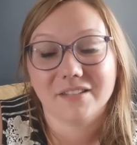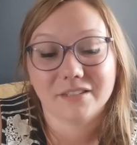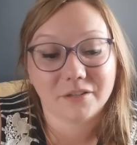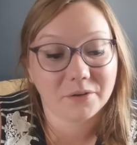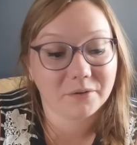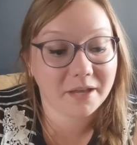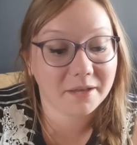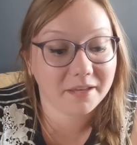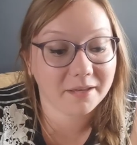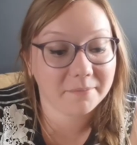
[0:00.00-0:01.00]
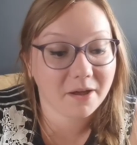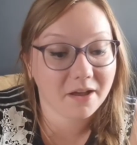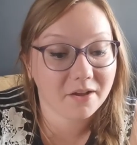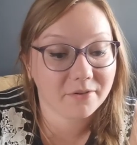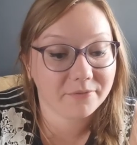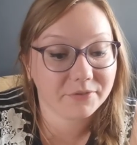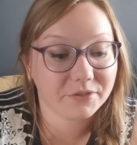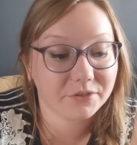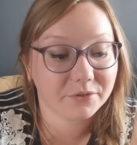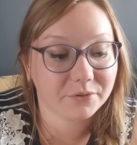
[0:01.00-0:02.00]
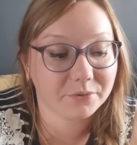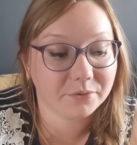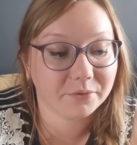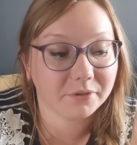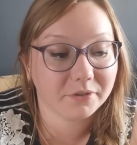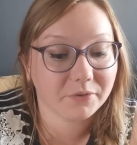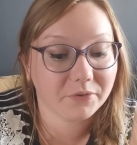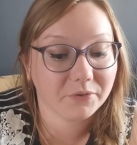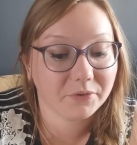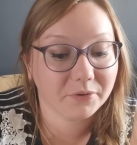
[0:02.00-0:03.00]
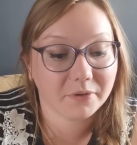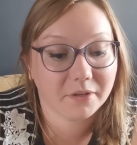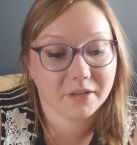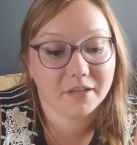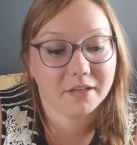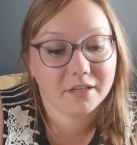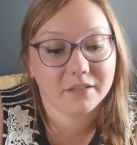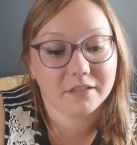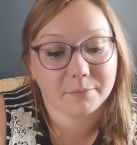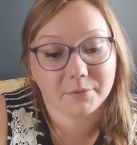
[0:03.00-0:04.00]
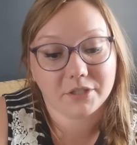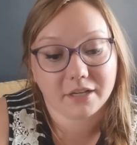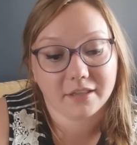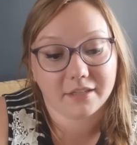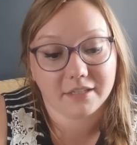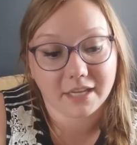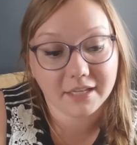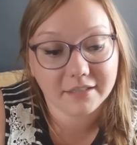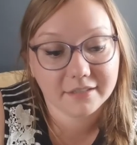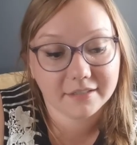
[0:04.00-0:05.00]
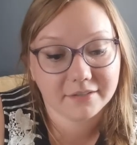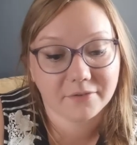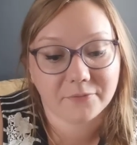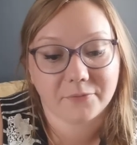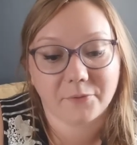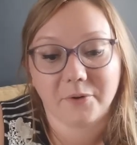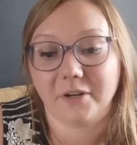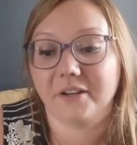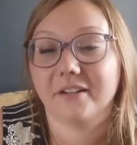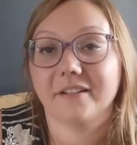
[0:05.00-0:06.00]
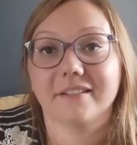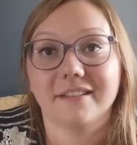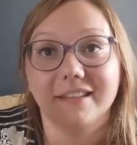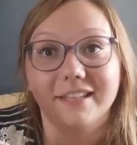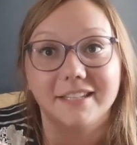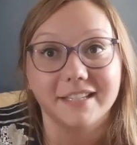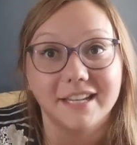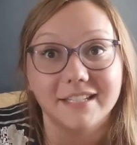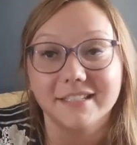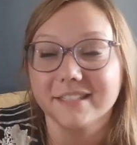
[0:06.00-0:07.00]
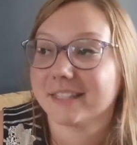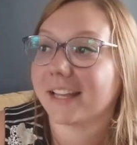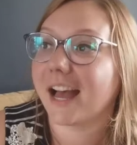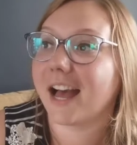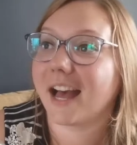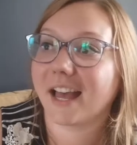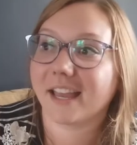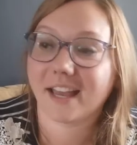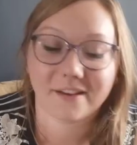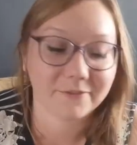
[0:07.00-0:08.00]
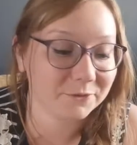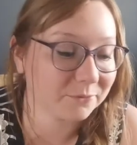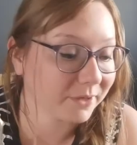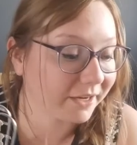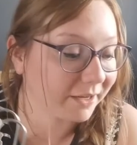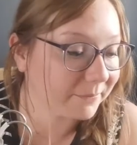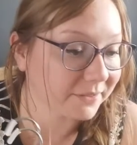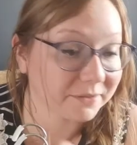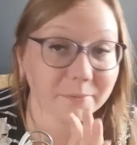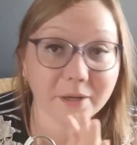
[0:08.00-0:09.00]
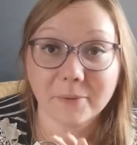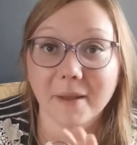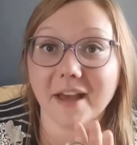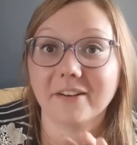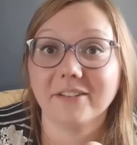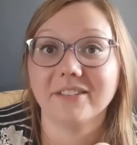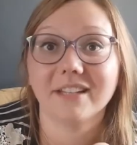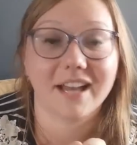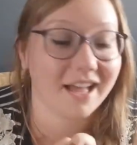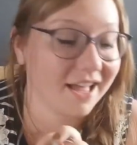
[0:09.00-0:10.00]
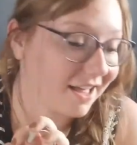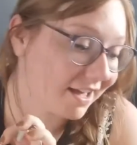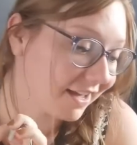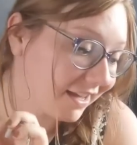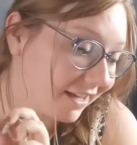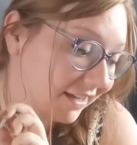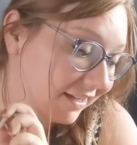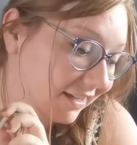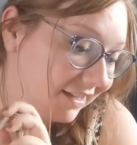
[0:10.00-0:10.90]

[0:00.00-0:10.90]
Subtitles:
So I am off to double check the dates for these guys. I have to write up the sweater pattern. I